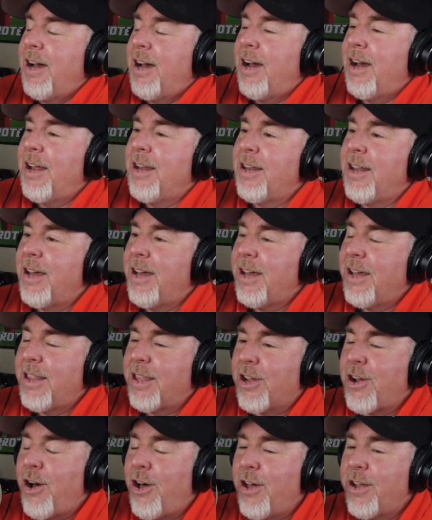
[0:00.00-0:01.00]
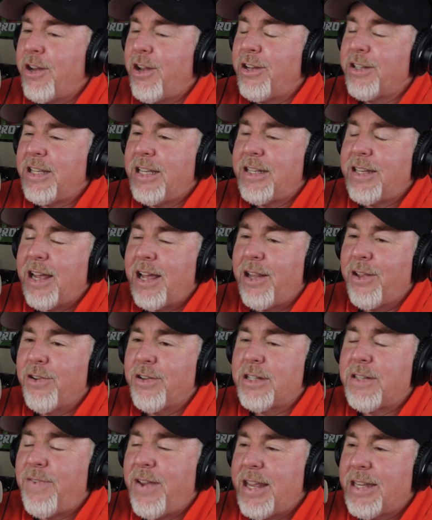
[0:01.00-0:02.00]
on the Calling All
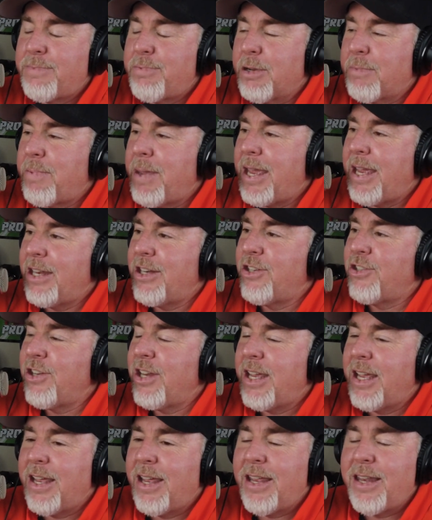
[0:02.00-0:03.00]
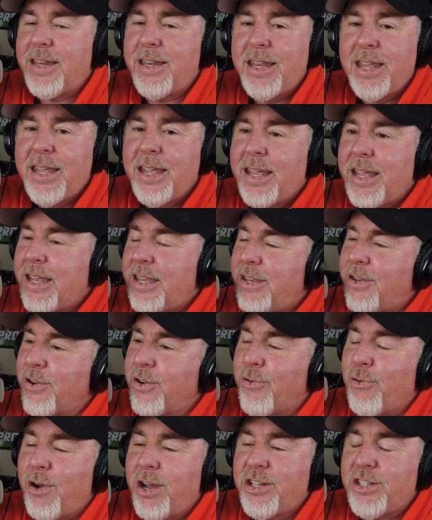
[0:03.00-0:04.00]
Detailers Facebook page, and
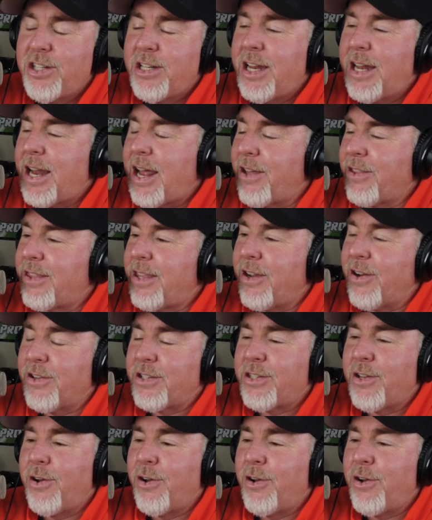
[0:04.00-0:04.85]
you're crushing it out there.